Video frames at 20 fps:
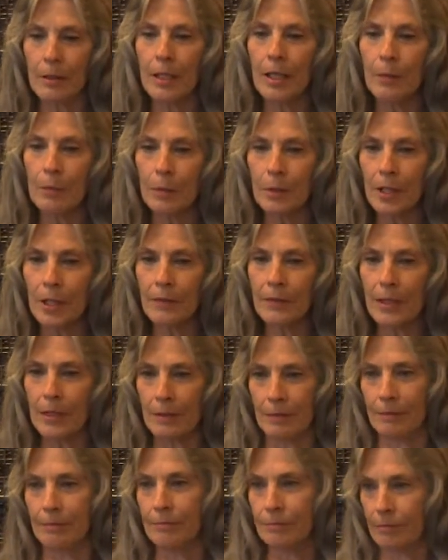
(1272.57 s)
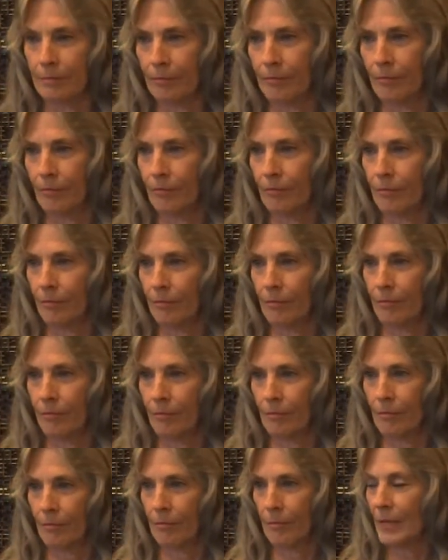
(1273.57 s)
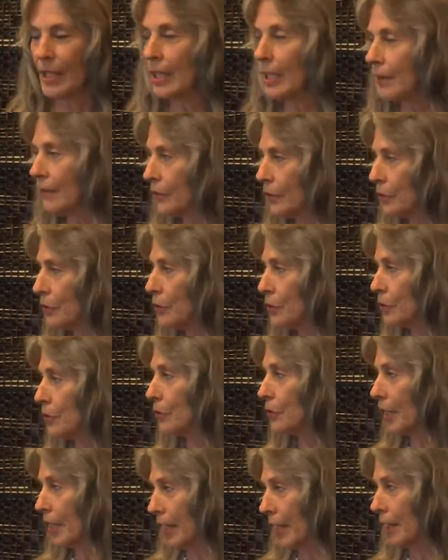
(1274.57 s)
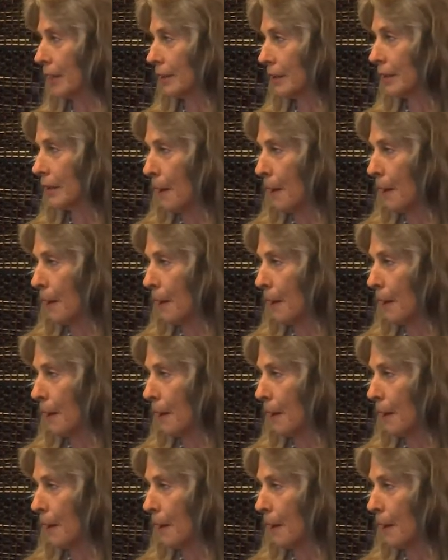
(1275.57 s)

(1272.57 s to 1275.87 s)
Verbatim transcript: keep loving. And if you do that,